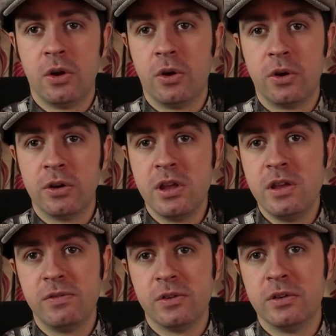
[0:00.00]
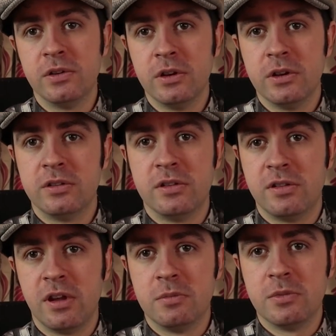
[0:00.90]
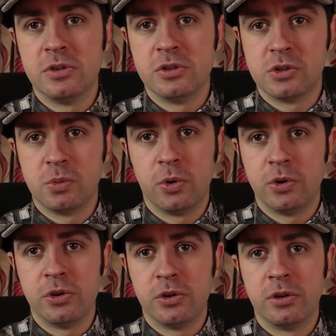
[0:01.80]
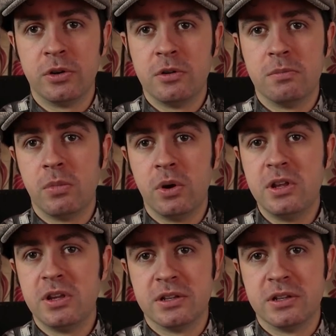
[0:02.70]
or even determines what your money